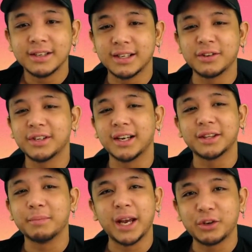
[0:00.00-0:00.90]
Sounds like
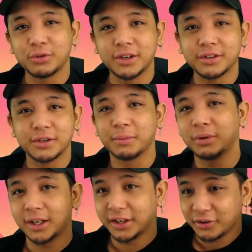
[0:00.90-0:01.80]
the Matrix.
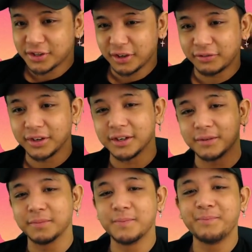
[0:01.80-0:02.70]
Plug yourself
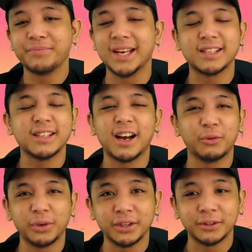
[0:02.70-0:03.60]
in. It's
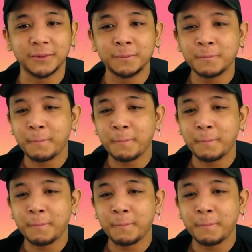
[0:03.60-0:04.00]
not real.